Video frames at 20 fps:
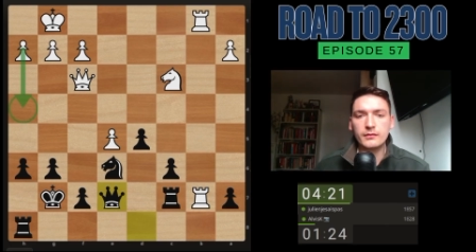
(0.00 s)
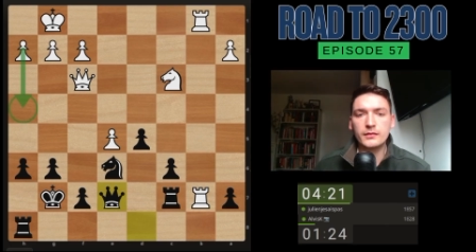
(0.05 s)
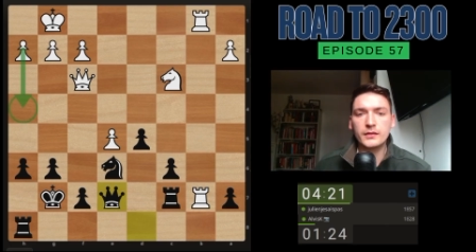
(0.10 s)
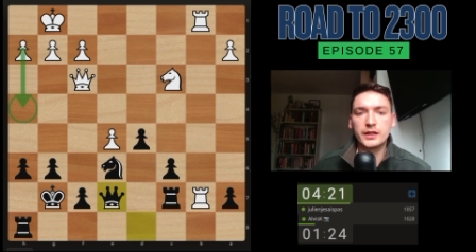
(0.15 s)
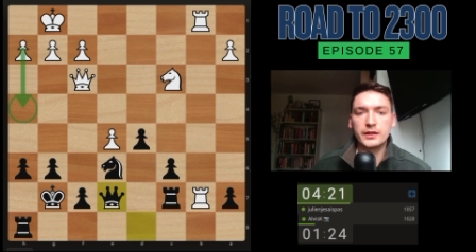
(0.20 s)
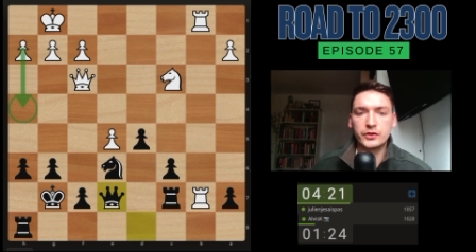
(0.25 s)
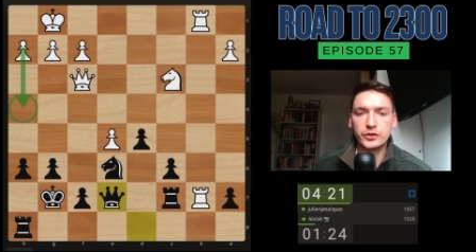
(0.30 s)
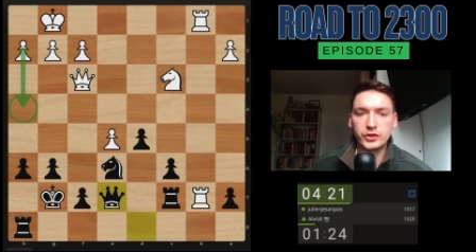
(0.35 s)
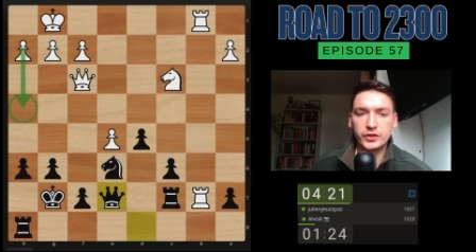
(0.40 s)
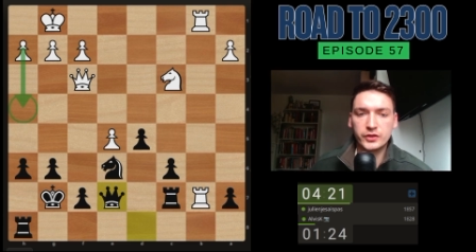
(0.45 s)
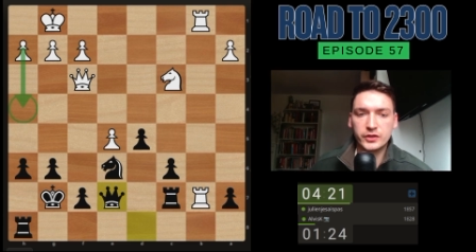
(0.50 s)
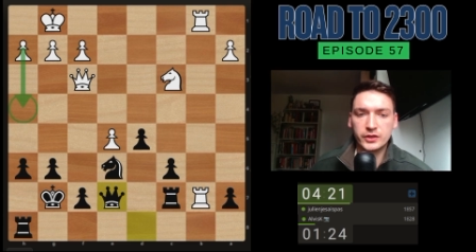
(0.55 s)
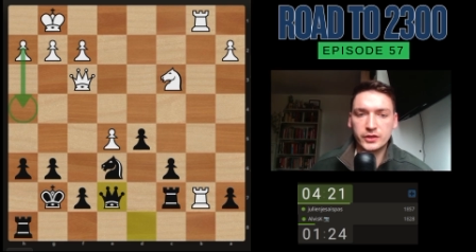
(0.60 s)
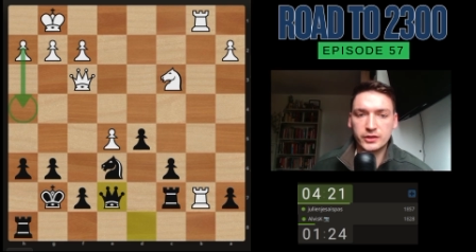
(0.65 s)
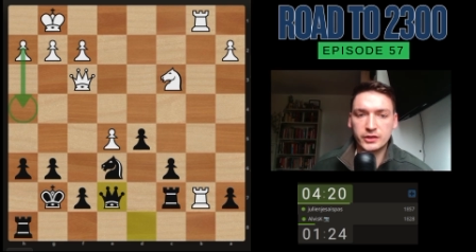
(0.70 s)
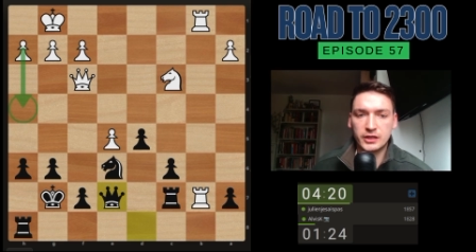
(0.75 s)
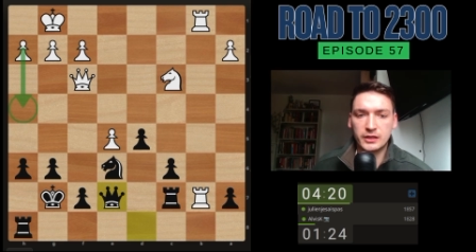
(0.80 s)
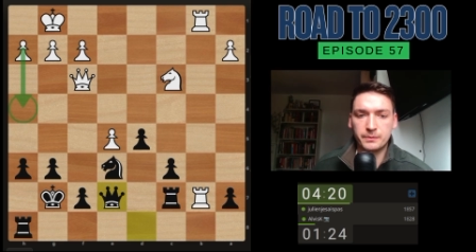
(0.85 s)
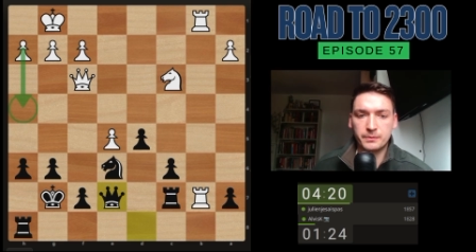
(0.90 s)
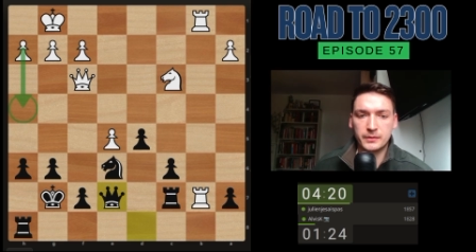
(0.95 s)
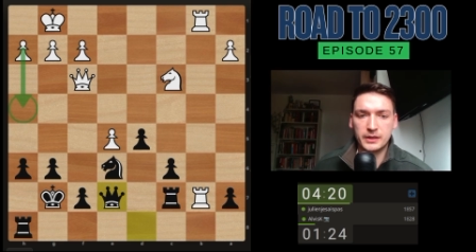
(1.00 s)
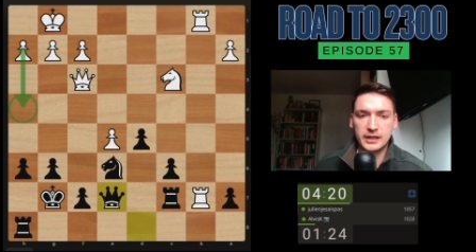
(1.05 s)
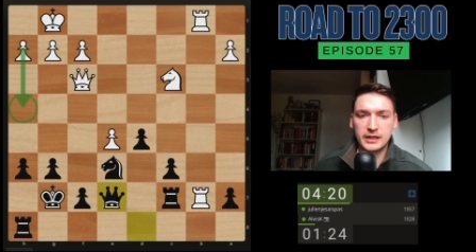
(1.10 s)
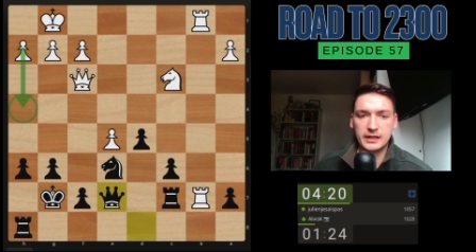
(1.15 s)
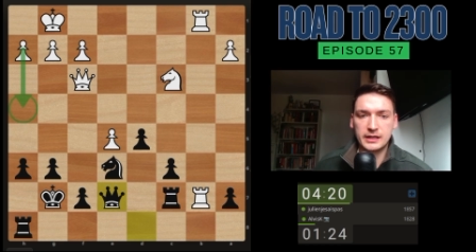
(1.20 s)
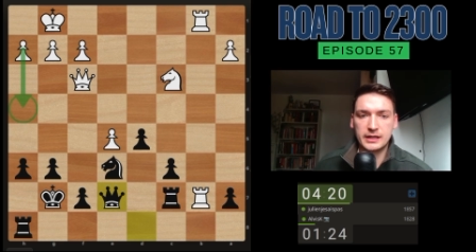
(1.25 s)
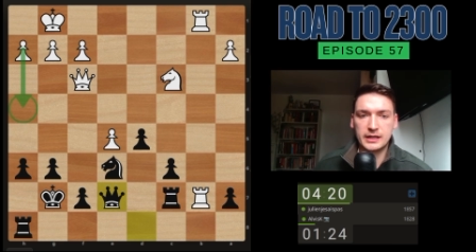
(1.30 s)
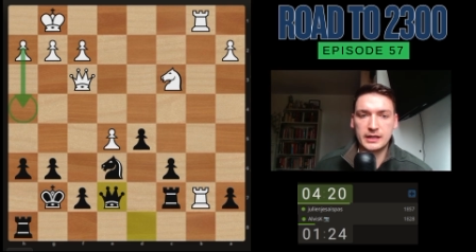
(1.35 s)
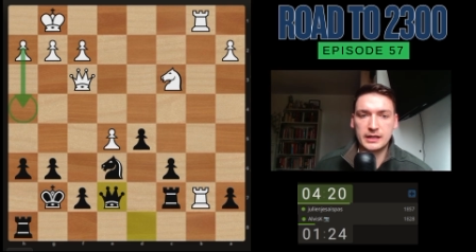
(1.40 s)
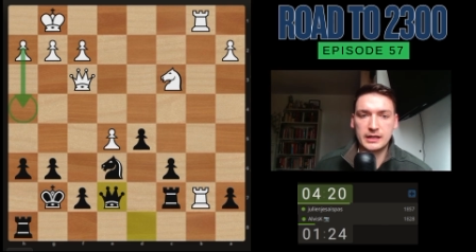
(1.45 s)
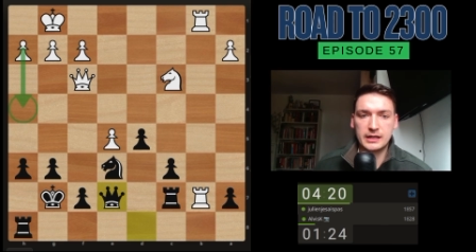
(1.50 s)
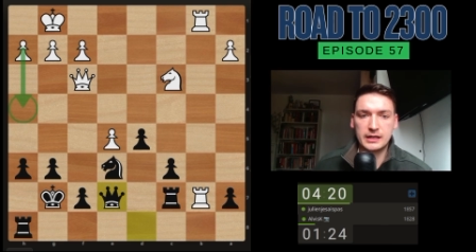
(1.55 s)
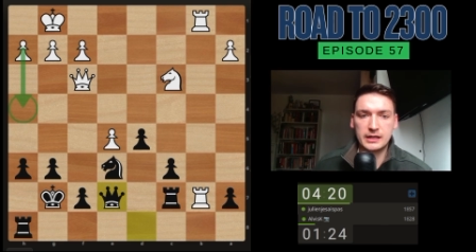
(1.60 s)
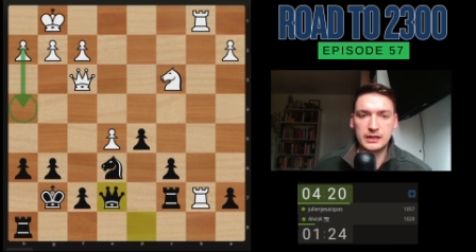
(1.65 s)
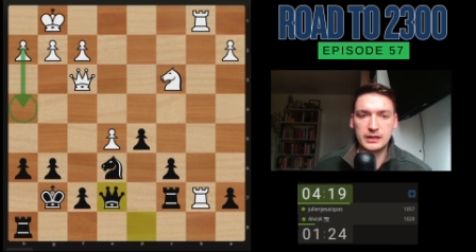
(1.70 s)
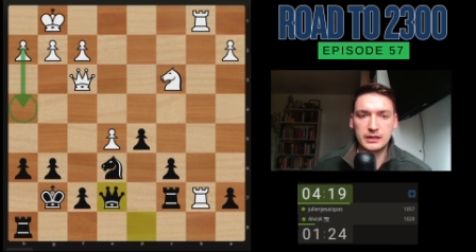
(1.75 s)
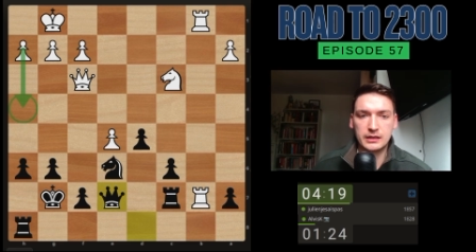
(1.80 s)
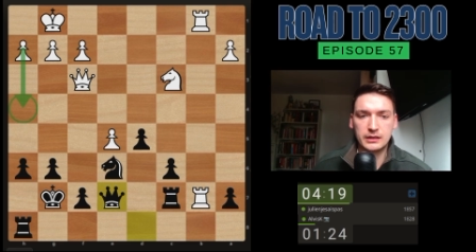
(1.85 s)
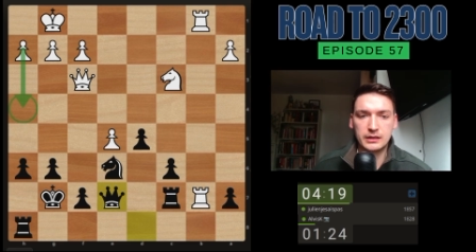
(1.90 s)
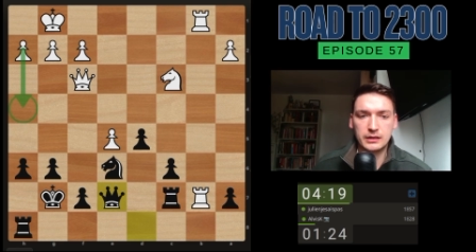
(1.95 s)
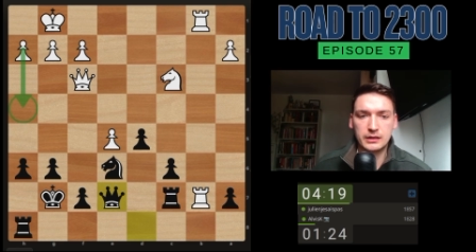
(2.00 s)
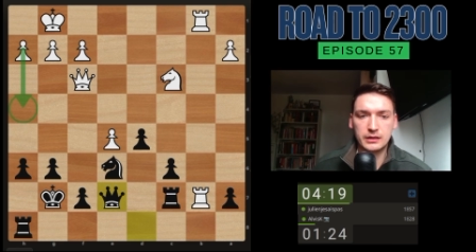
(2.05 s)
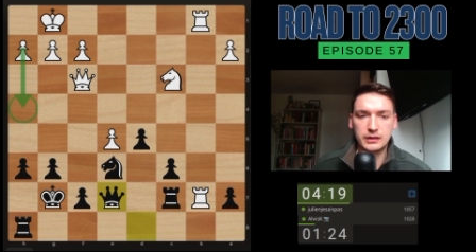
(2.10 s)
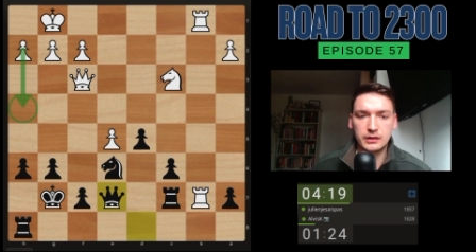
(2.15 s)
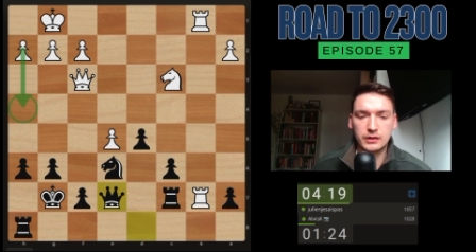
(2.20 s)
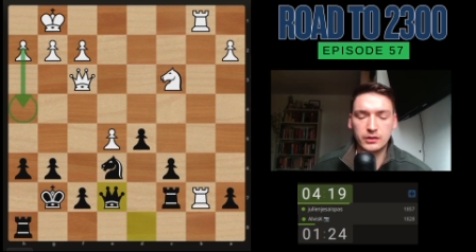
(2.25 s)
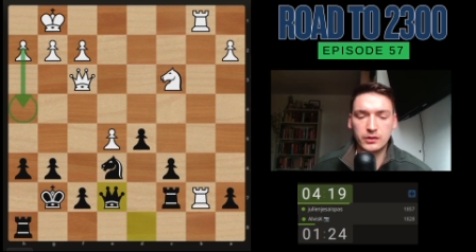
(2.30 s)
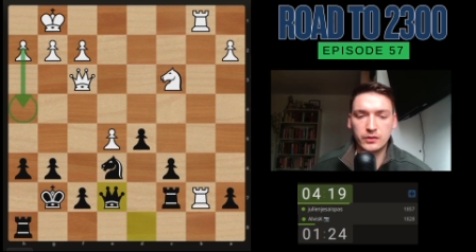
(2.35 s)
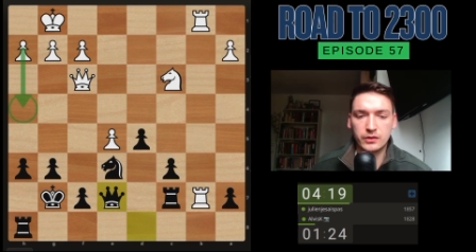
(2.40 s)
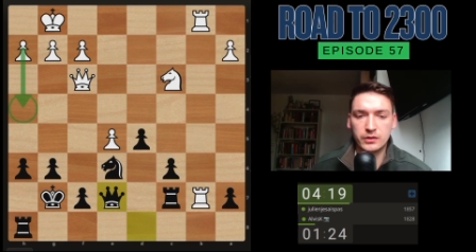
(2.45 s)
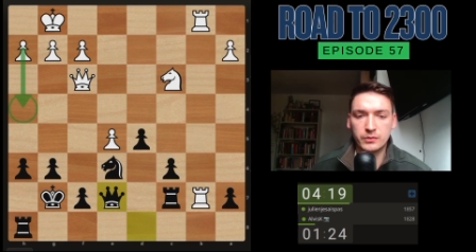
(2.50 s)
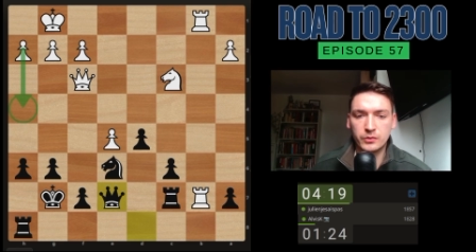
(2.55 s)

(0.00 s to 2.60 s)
Just to stop my, the